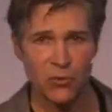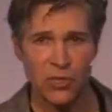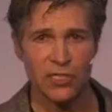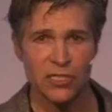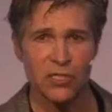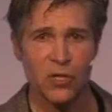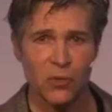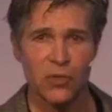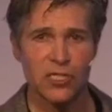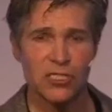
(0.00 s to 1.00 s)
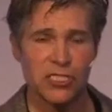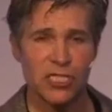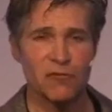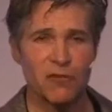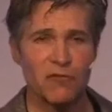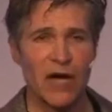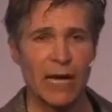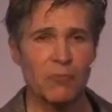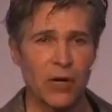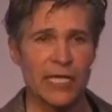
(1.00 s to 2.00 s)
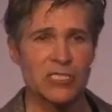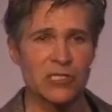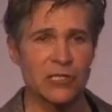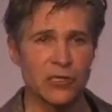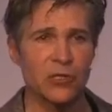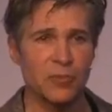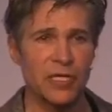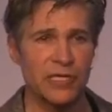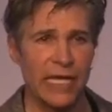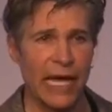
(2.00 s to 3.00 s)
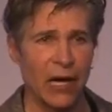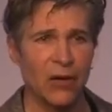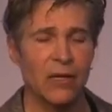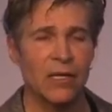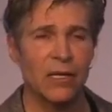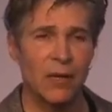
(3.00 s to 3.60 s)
We're going to shift the vibration a little bit now